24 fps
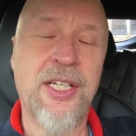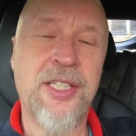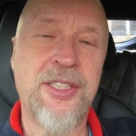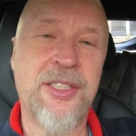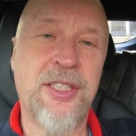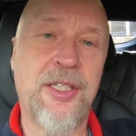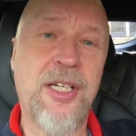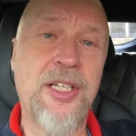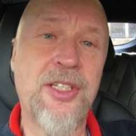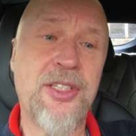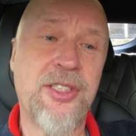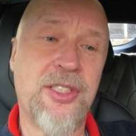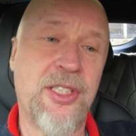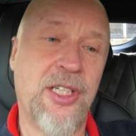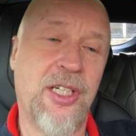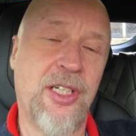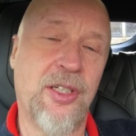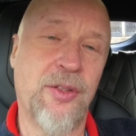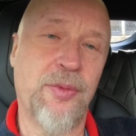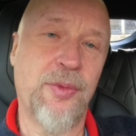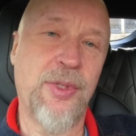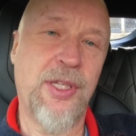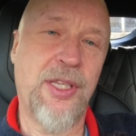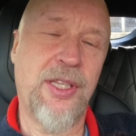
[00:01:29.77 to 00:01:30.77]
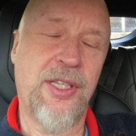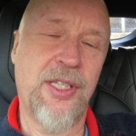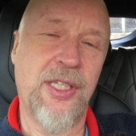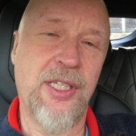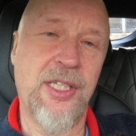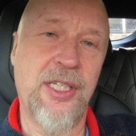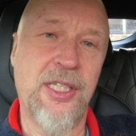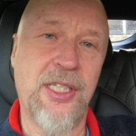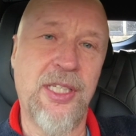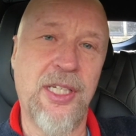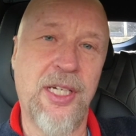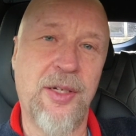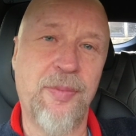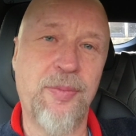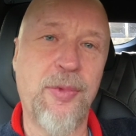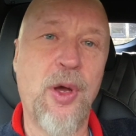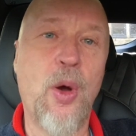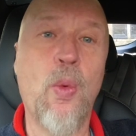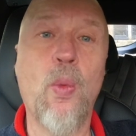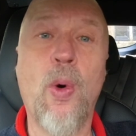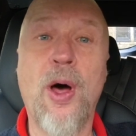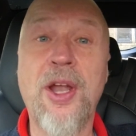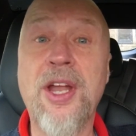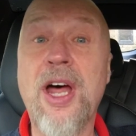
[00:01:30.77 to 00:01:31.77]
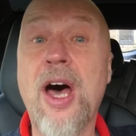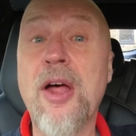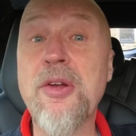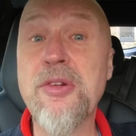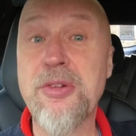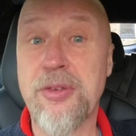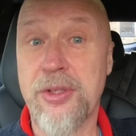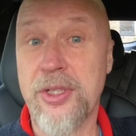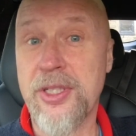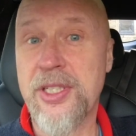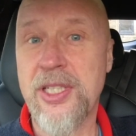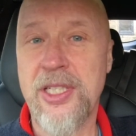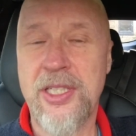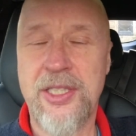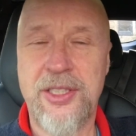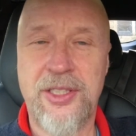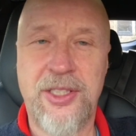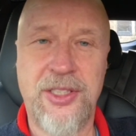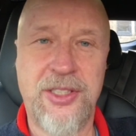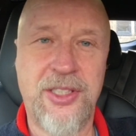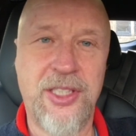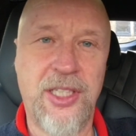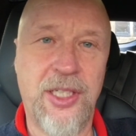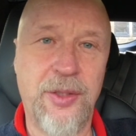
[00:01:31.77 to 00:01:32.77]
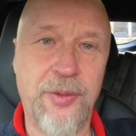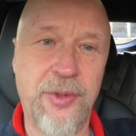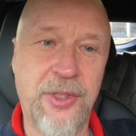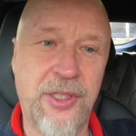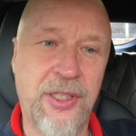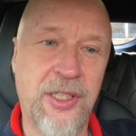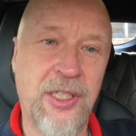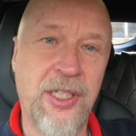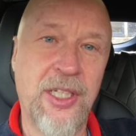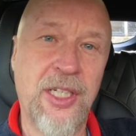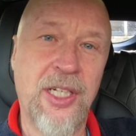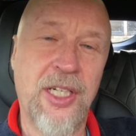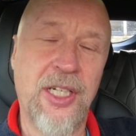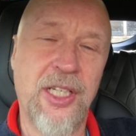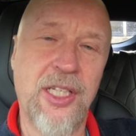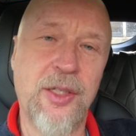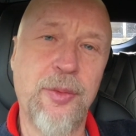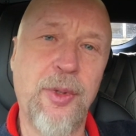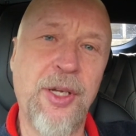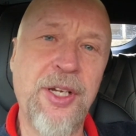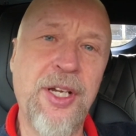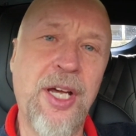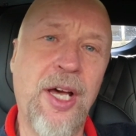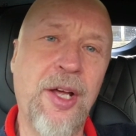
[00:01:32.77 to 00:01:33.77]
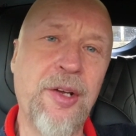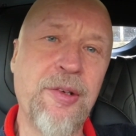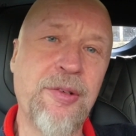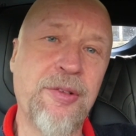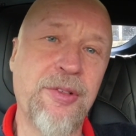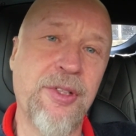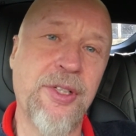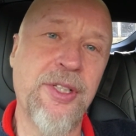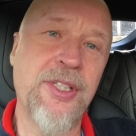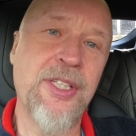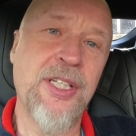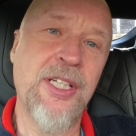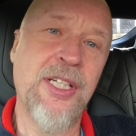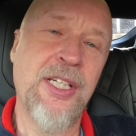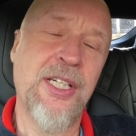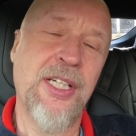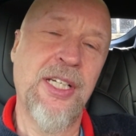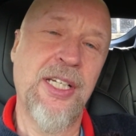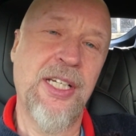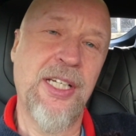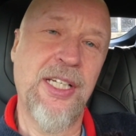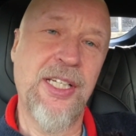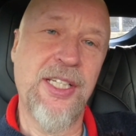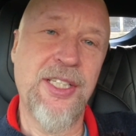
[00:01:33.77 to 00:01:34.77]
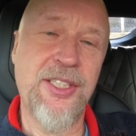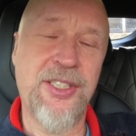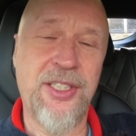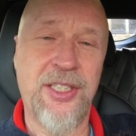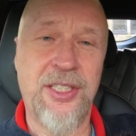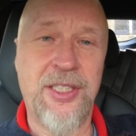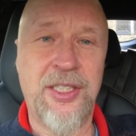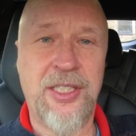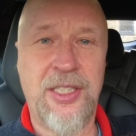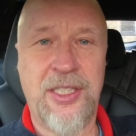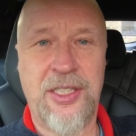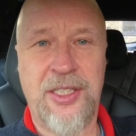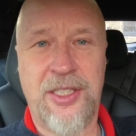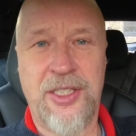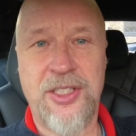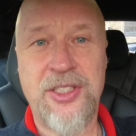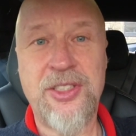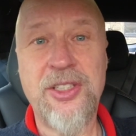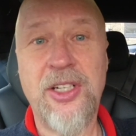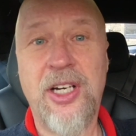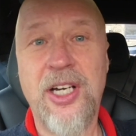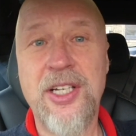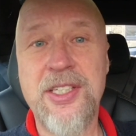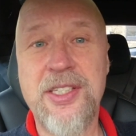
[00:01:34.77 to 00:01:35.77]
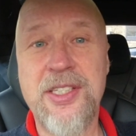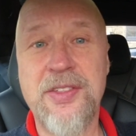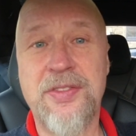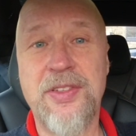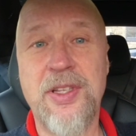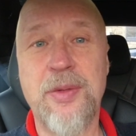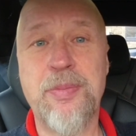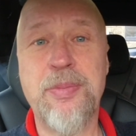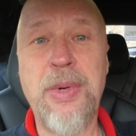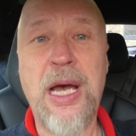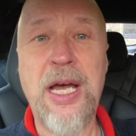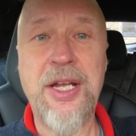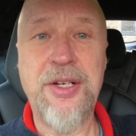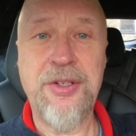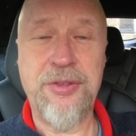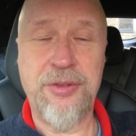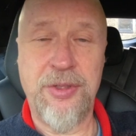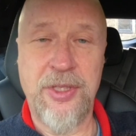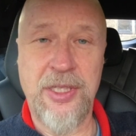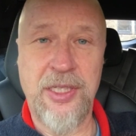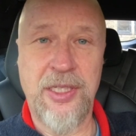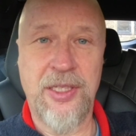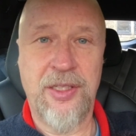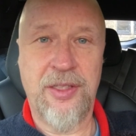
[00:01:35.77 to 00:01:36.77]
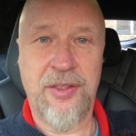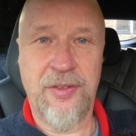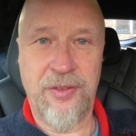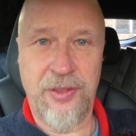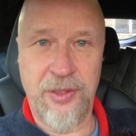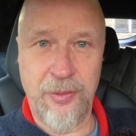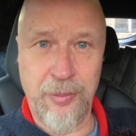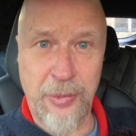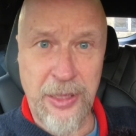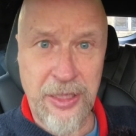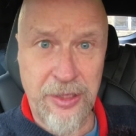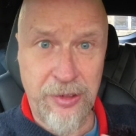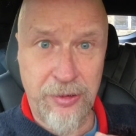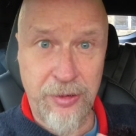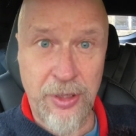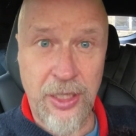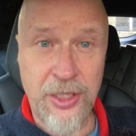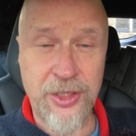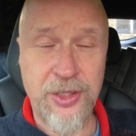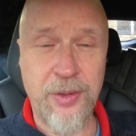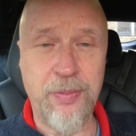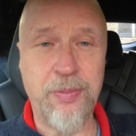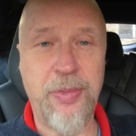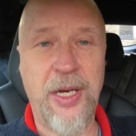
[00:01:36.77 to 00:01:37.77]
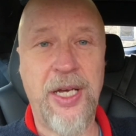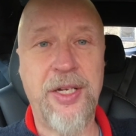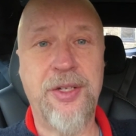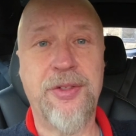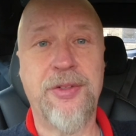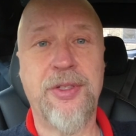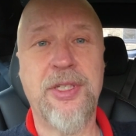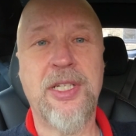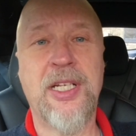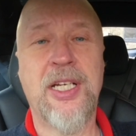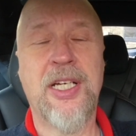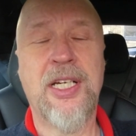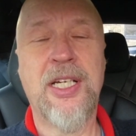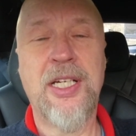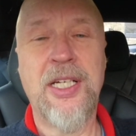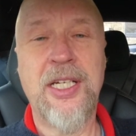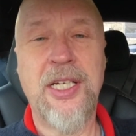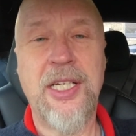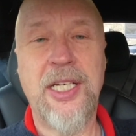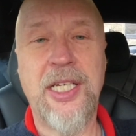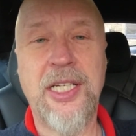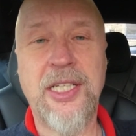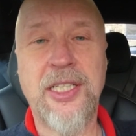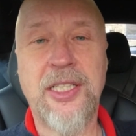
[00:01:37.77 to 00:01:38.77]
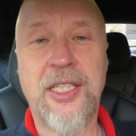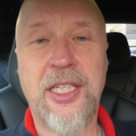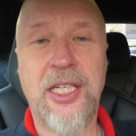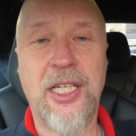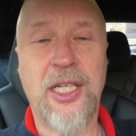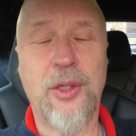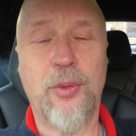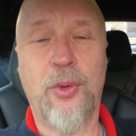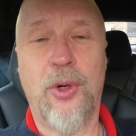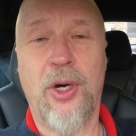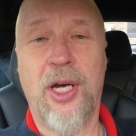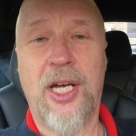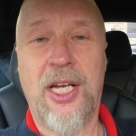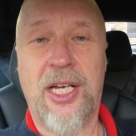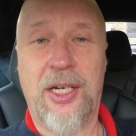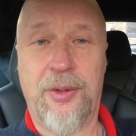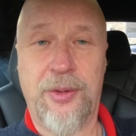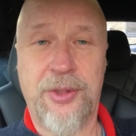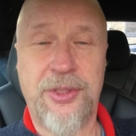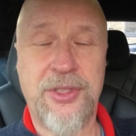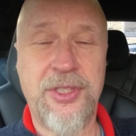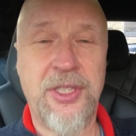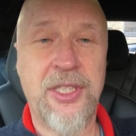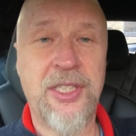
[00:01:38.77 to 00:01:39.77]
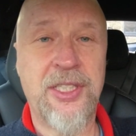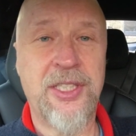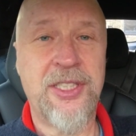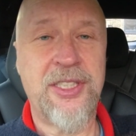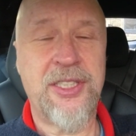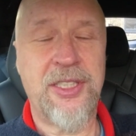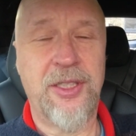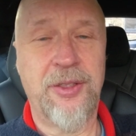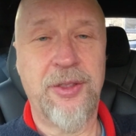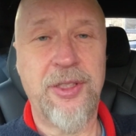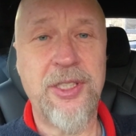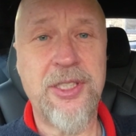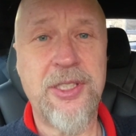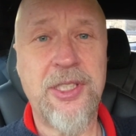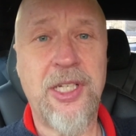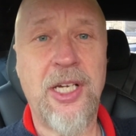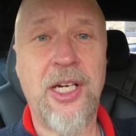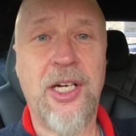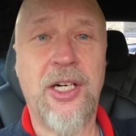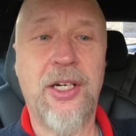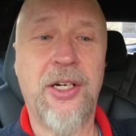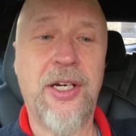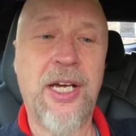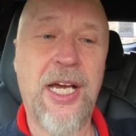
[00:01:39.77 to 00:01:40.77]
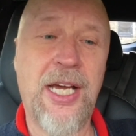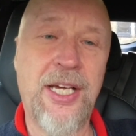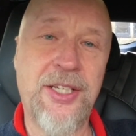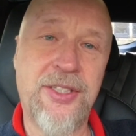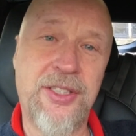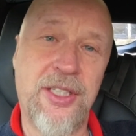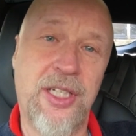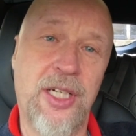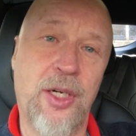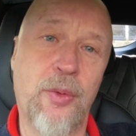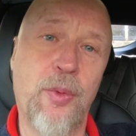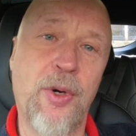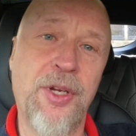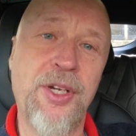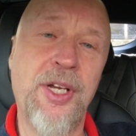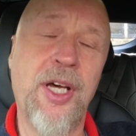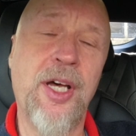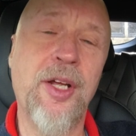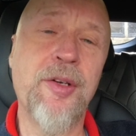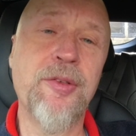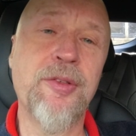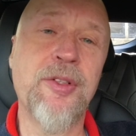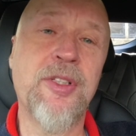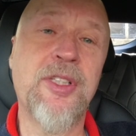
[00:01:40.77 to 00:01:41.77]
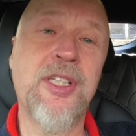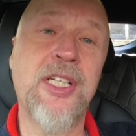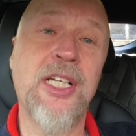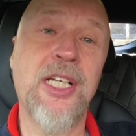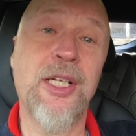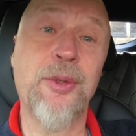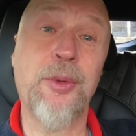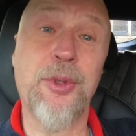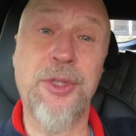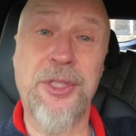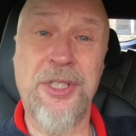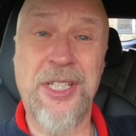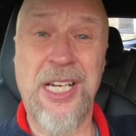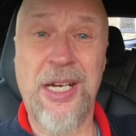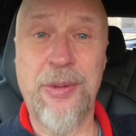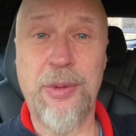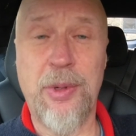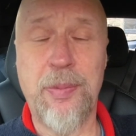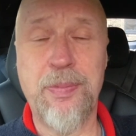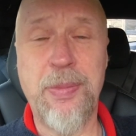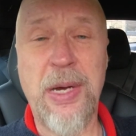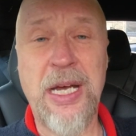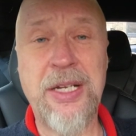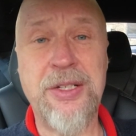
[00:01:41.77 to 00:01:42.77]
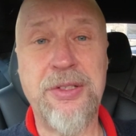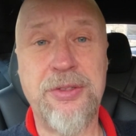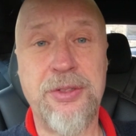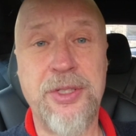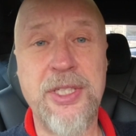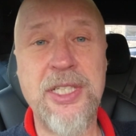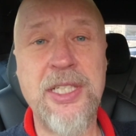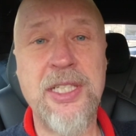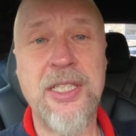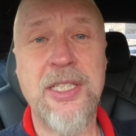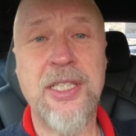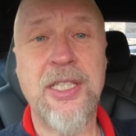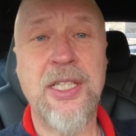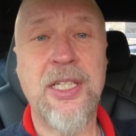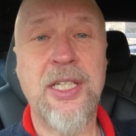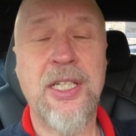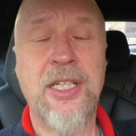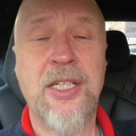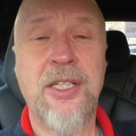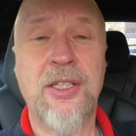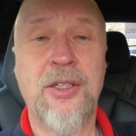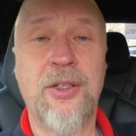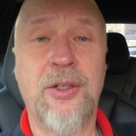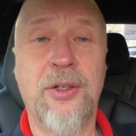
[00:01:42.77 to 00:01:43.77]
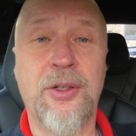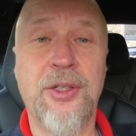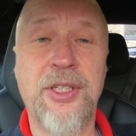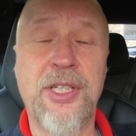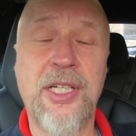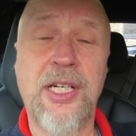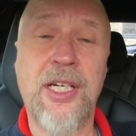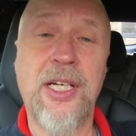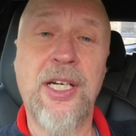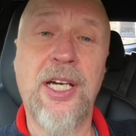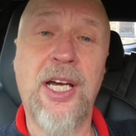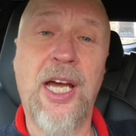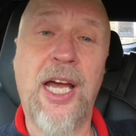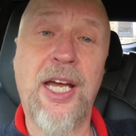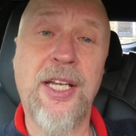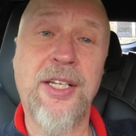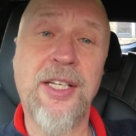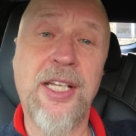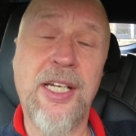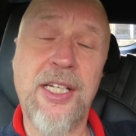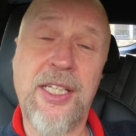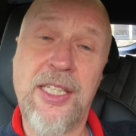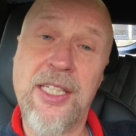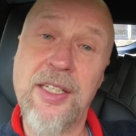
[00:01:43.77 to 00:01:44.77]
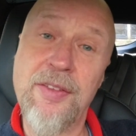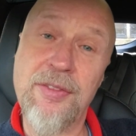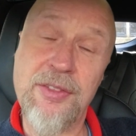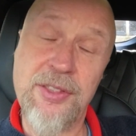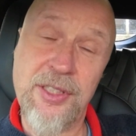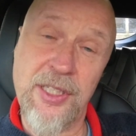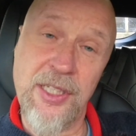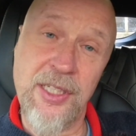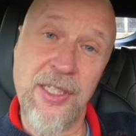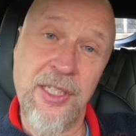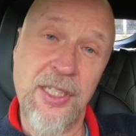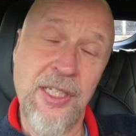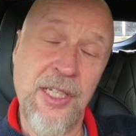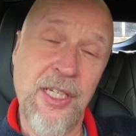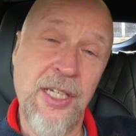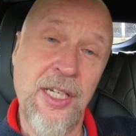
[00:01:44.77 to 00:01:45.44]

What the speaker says: So let's start with the 100 to start with, and the 100 is the size of the battery, the main traction battery, in kilowatt hours. So this car has a 100 kilowatt hour battery on it, and that gives it,